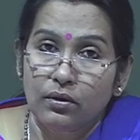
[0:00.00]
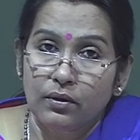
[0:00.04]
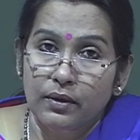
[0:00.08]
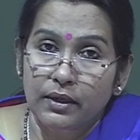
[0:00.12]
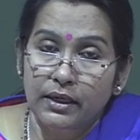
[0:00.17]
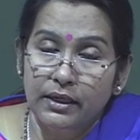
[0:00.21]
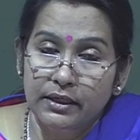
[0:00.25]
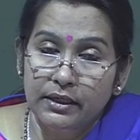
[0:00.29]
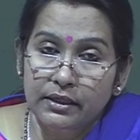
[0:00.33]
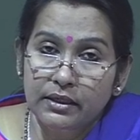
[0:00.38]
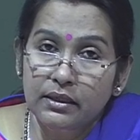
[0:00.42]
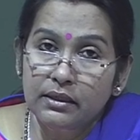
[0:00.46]

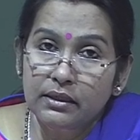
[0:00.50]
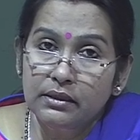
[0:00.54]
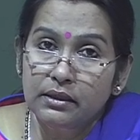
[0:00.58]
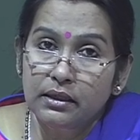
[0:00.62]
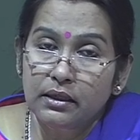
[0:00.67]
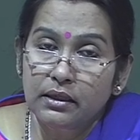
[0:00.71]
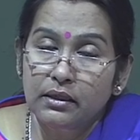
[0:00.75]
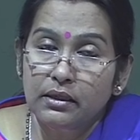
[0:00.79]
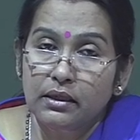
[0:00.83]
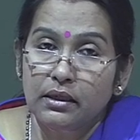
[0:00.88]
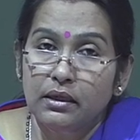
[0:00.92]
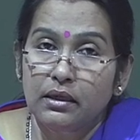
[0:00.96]
critical
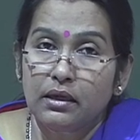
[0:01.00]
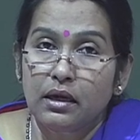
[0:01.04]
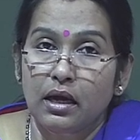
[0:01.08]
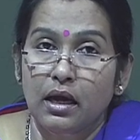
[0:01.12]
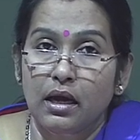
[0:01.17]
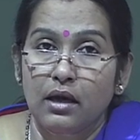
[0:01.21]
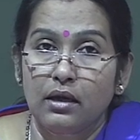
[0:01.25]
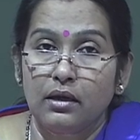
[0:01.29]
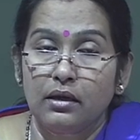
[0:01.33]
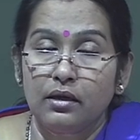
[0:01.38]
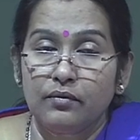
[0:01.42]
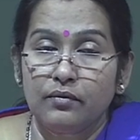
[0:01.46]
thinking,
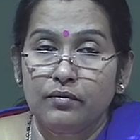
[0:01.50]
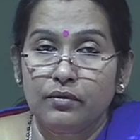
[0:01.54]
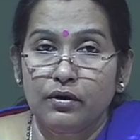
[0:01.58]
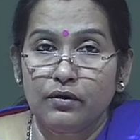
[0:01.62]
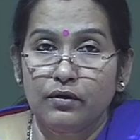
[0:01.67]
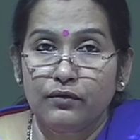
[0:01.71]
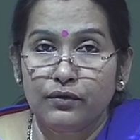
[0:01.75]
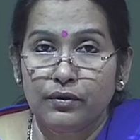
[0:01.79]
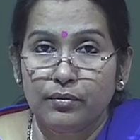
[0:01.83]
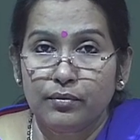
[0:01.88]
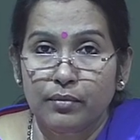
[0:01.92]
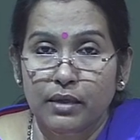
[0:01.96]
higher level
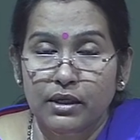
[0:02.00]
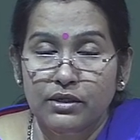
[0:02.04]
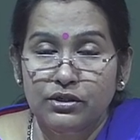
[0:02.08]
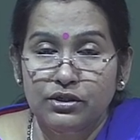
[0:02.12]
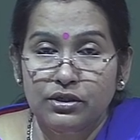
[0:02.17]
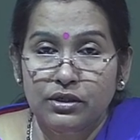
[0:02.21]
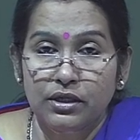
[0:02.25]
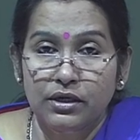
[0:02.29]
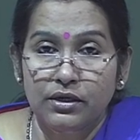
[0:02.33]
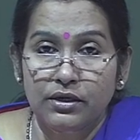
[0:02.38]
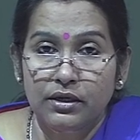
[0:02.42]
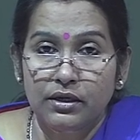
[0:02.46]
of
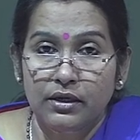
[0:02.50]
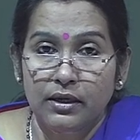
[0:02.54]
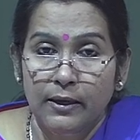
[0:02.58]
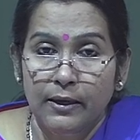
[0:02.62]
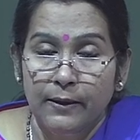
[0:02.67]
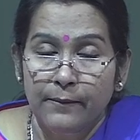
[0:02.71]
imaginary